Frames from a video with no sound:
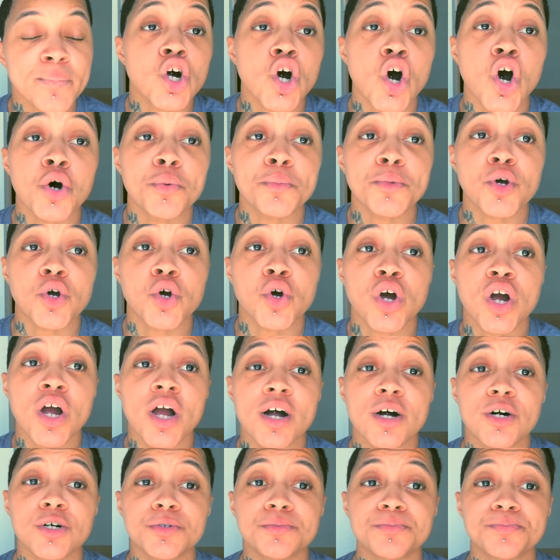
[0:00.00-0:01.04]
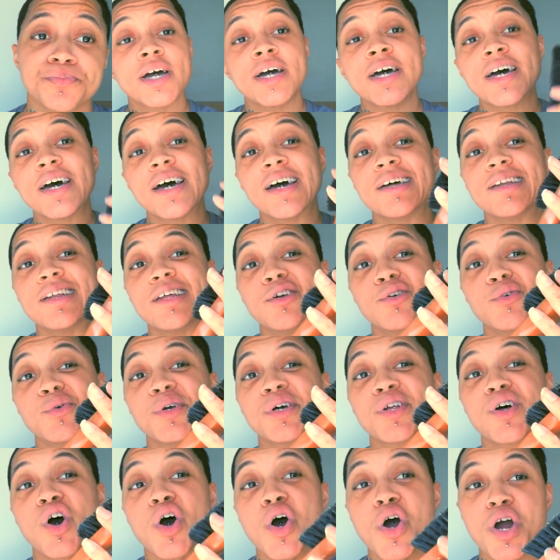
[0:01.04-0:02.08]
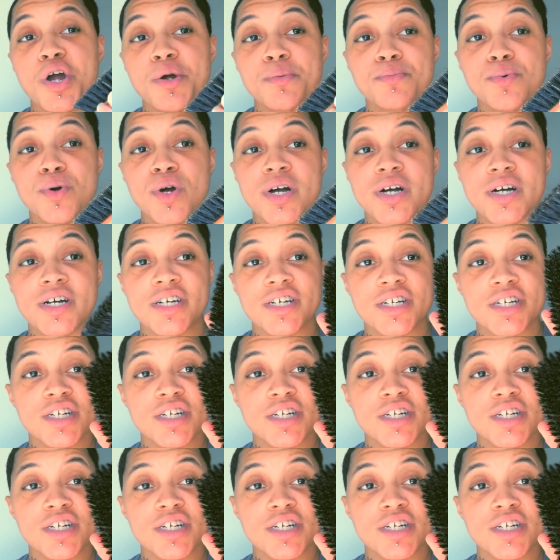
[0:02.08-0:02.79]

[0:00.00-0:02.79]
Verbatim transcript: comb the crown, and then you get a hard brush,